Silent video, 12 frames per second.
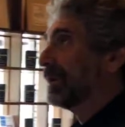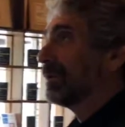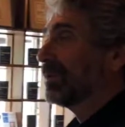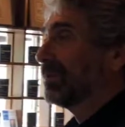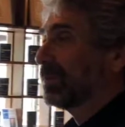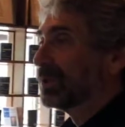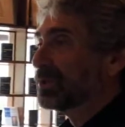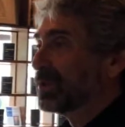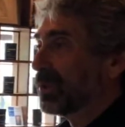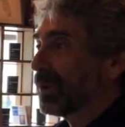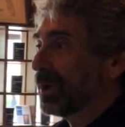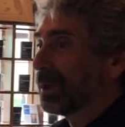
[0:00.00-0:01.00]
into the
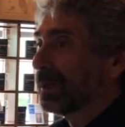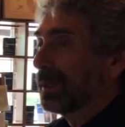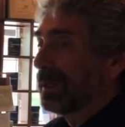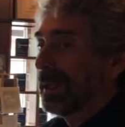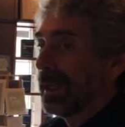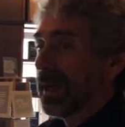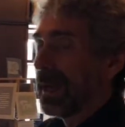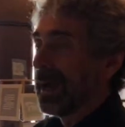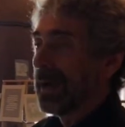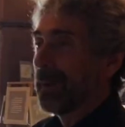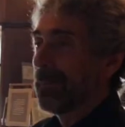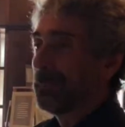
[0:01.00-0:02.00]
bookstore
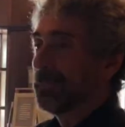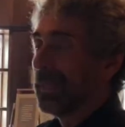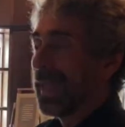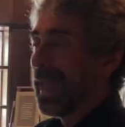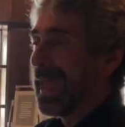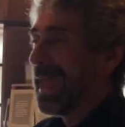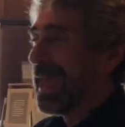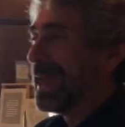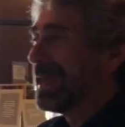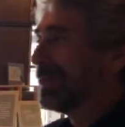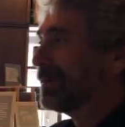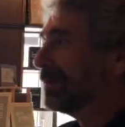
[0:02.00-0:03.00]

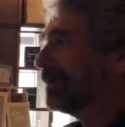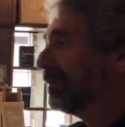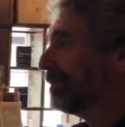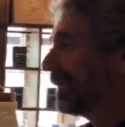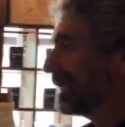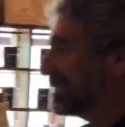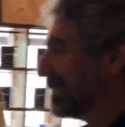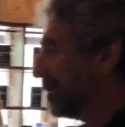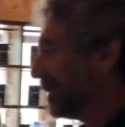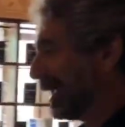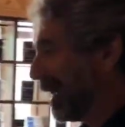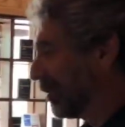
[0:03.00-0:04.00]
and pick
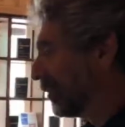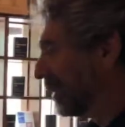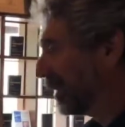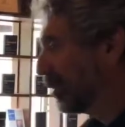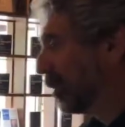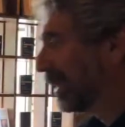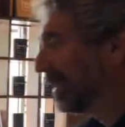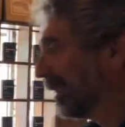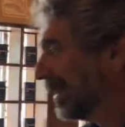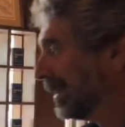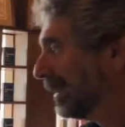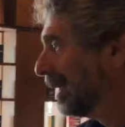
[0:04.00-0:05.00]
something out really
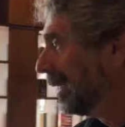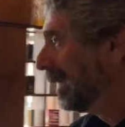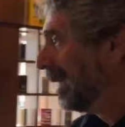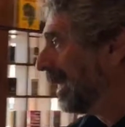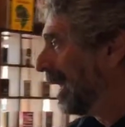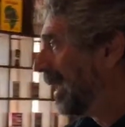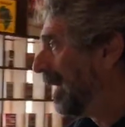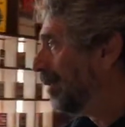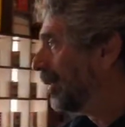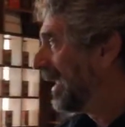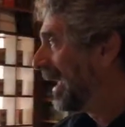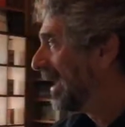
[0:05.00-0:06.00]
quickly,
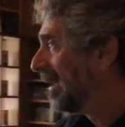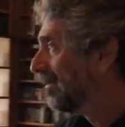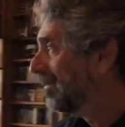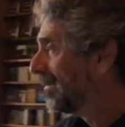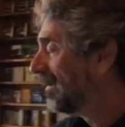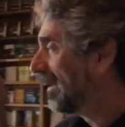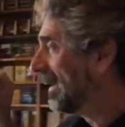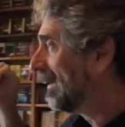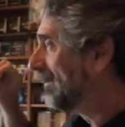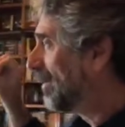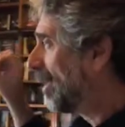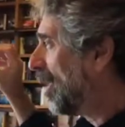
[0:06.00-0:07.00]
we have
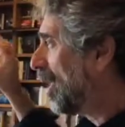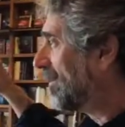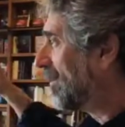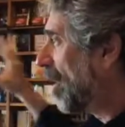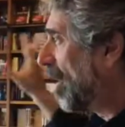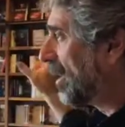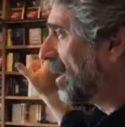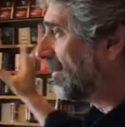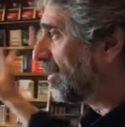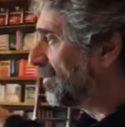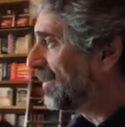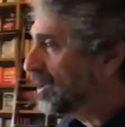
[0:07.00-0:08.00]
all of our
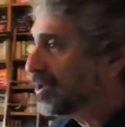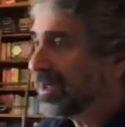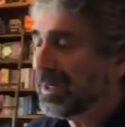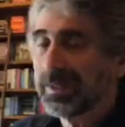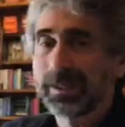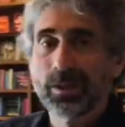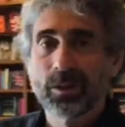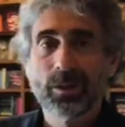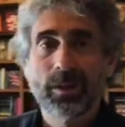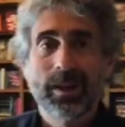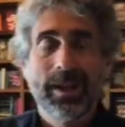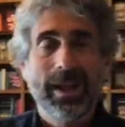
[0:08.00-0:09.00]
hardcover fiction in here,
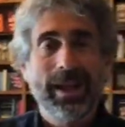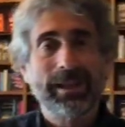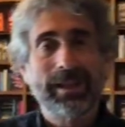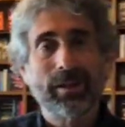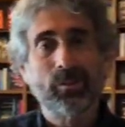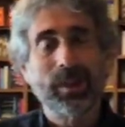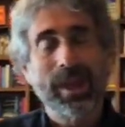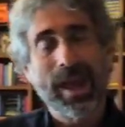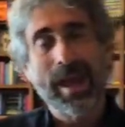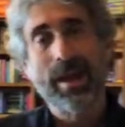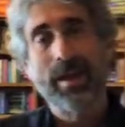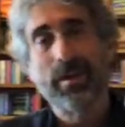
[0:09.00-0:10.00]
and then we
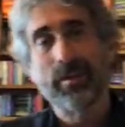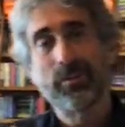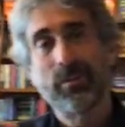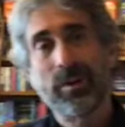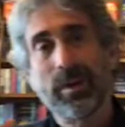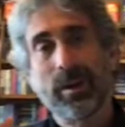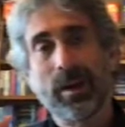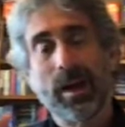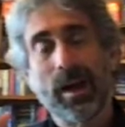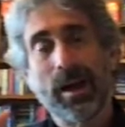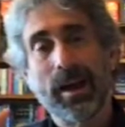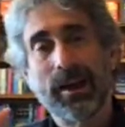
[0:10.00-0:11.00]
have
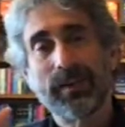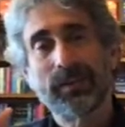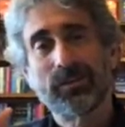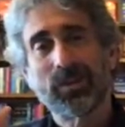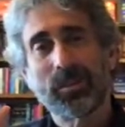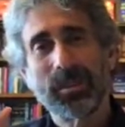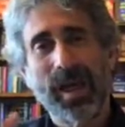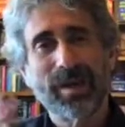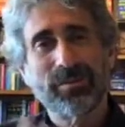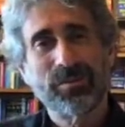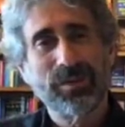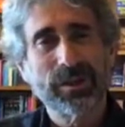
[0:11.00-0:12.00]
some
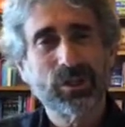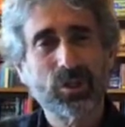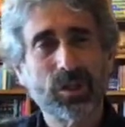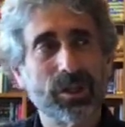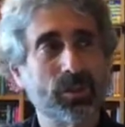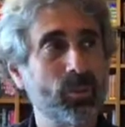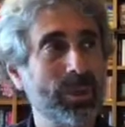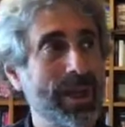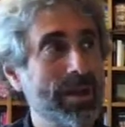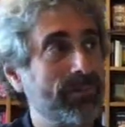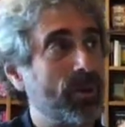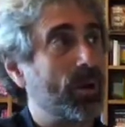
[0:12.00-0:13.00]
nonfiction. We
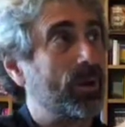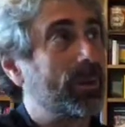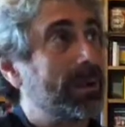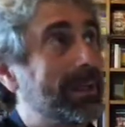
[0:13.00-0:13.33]
have our